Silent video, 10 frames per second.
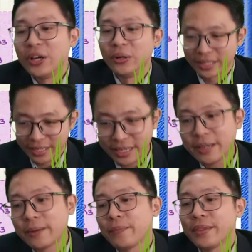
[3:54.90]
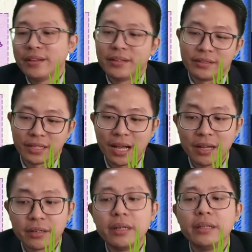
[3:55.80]
Okay?
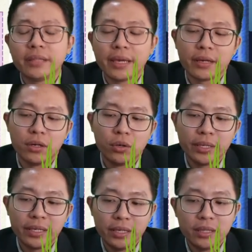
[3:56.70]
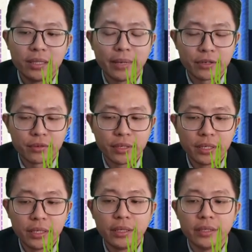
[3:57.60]
Current that going in the
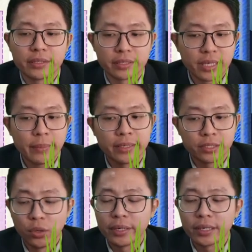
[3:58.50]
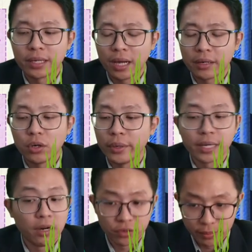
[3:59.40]
battery is the same as current going
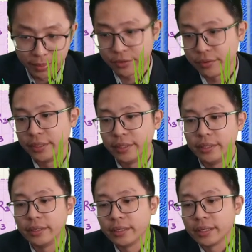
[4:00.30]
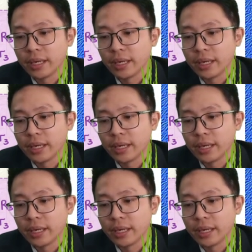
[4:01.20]
out from the battery.